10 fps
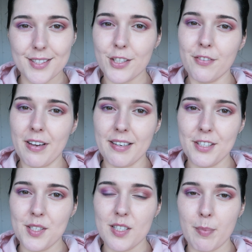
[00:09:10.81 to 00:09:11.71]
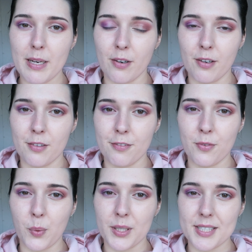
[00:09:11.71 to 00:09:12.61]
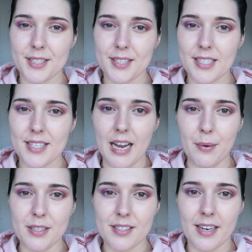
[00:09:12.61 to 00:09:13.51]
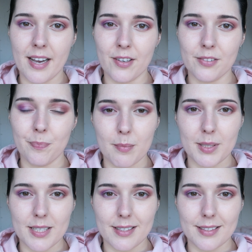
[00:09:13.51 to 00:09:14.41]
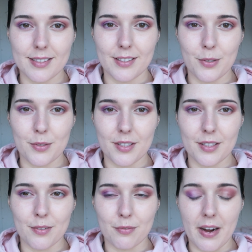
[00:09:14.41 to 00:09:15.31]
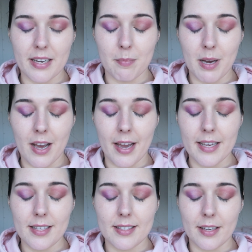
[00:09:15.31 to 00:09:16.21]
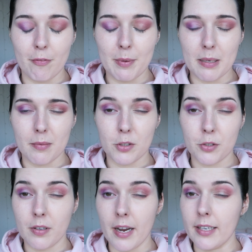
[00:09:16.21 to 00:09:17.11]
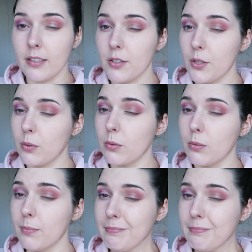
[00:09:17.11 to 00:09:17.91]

So the foundations have been on for 6 hours now. Please excuse the random eyes. I've been trying to